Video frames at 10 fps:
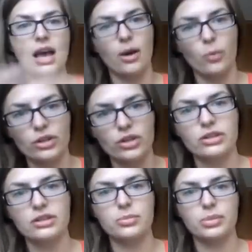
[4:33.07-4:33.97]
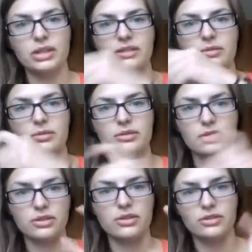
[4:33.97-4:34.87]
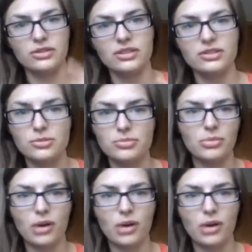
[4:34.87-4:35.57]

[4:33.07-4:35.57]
and when you're in the big one, you, you get your